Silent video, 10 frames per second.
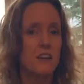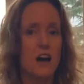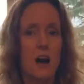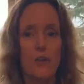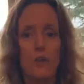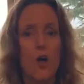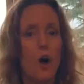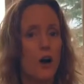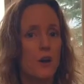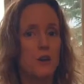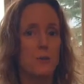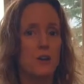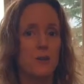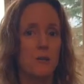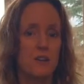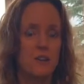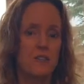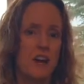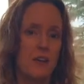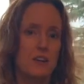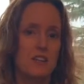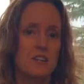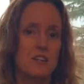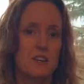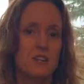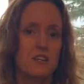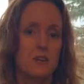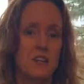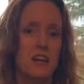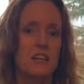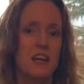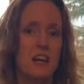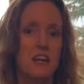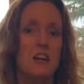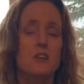how long you were in the window of tolerance during that day,